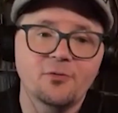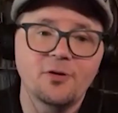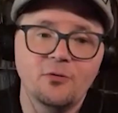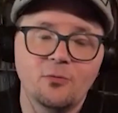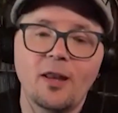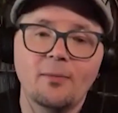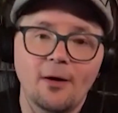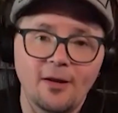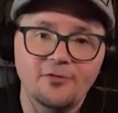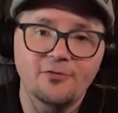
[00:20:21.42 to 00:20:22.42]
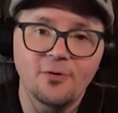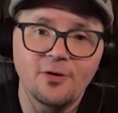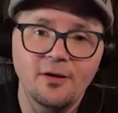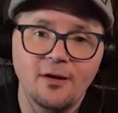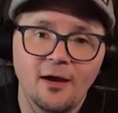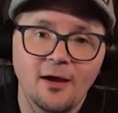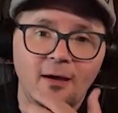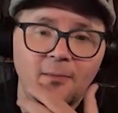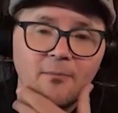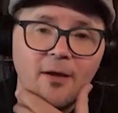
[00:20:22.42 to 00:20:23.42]
history, you write about history,
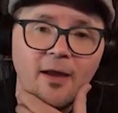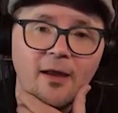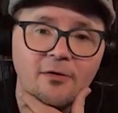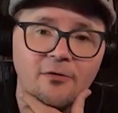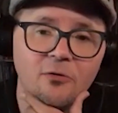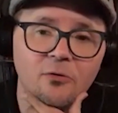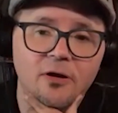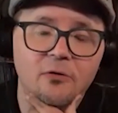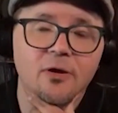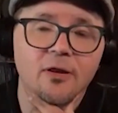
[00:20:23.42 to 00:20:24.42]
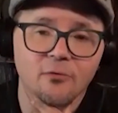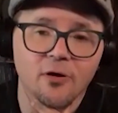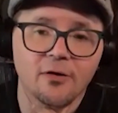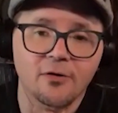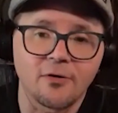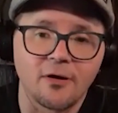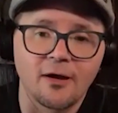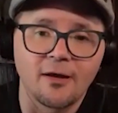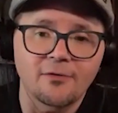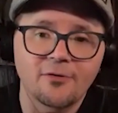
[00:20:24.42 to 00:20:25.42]
and you're a creative
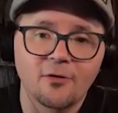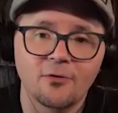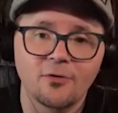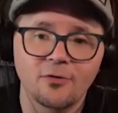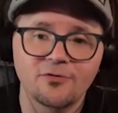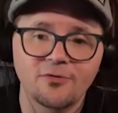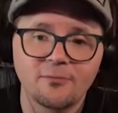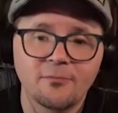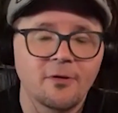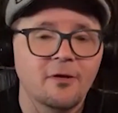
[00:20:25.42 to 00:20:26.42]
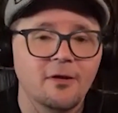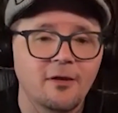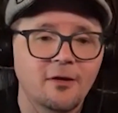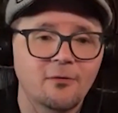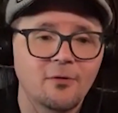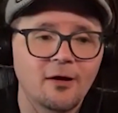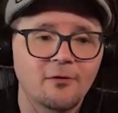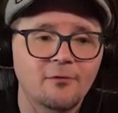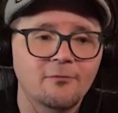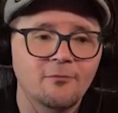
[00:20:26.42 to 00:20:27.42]
writer, so you're used to,
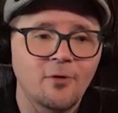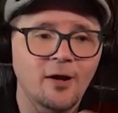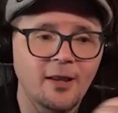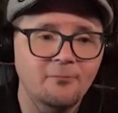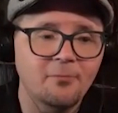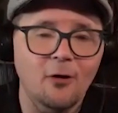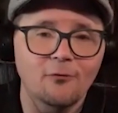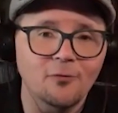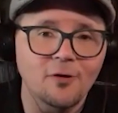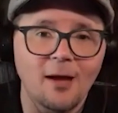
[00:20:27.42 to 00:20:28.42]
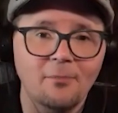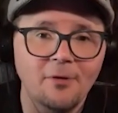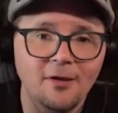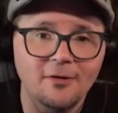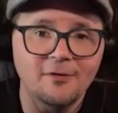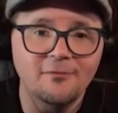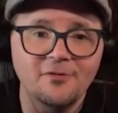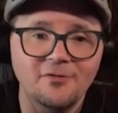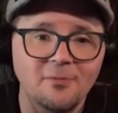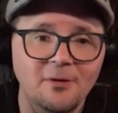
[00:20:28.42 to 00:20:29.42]
writing powerful copy and
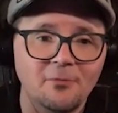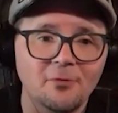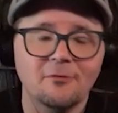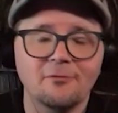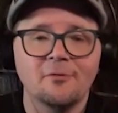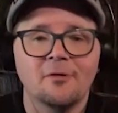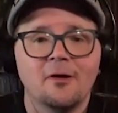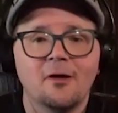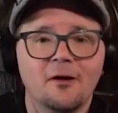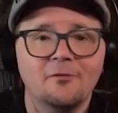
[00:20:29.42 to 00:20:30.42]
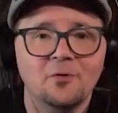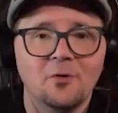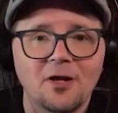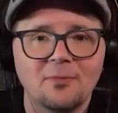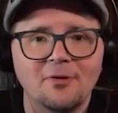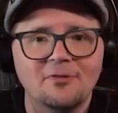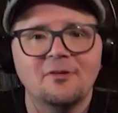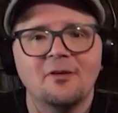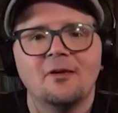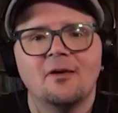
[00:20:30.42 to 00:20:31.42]
convincing people of your
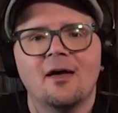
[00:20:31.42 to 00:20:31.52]
arguments.